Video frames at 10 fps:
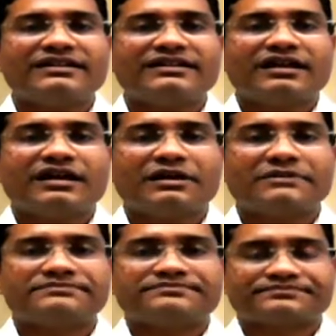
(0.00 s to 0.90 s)
uh,
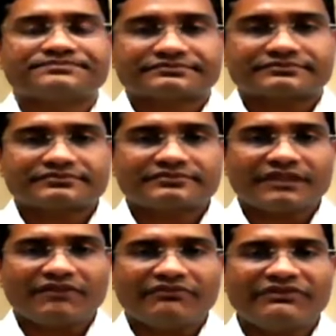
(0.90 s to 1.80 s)

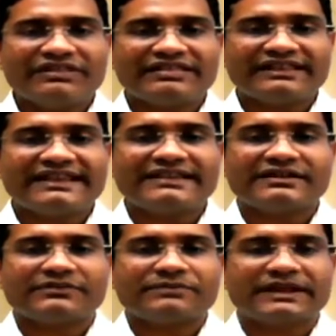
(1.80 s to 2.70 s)
we will see
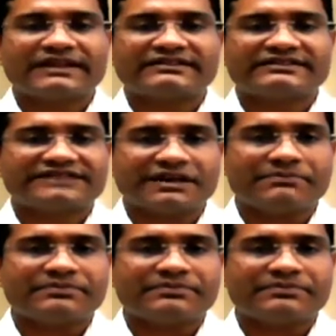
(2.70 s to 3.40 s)
a big jump,